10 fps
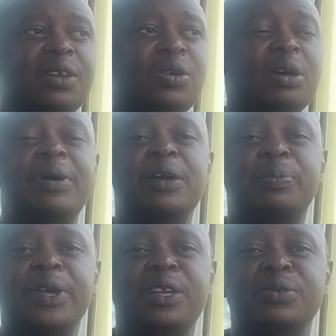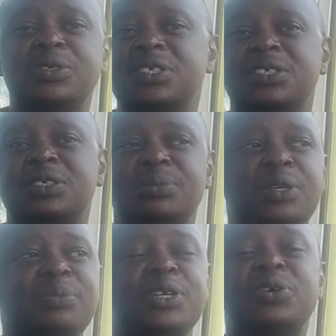lower back pain, which is
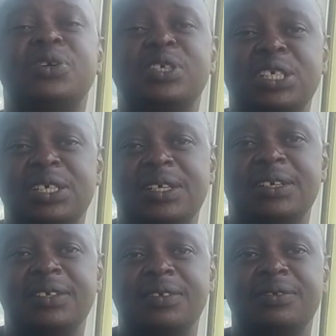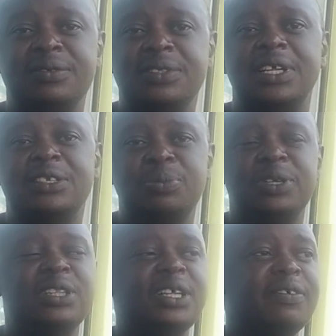maybe chronic, it has
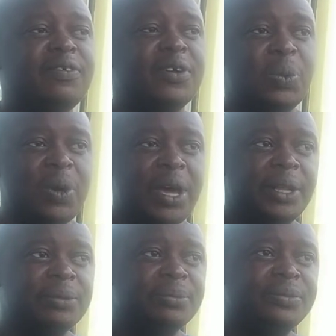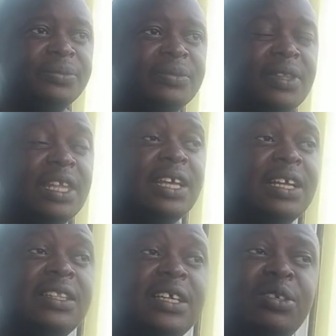been there for a while.
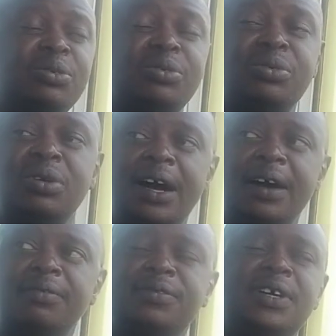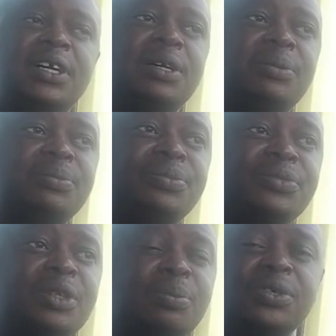Then you have
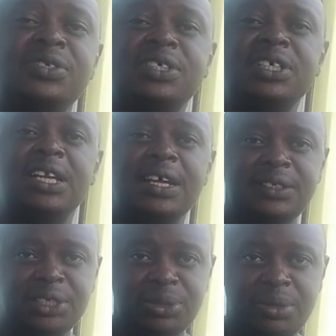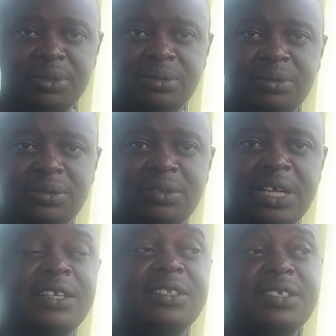posterior lateral,
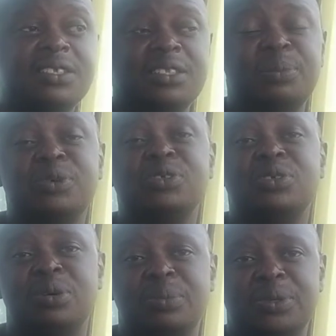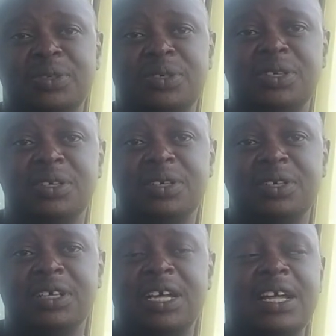and this is the most common.
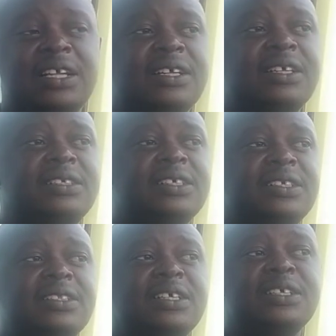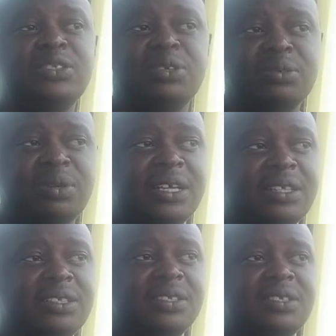And the reason why
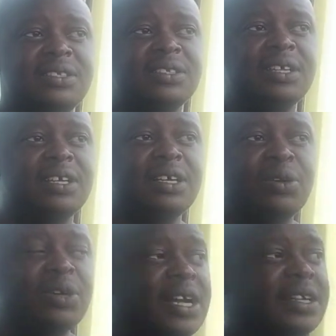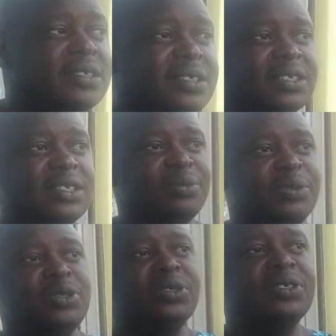this occurs is
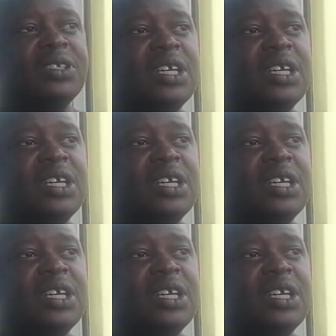because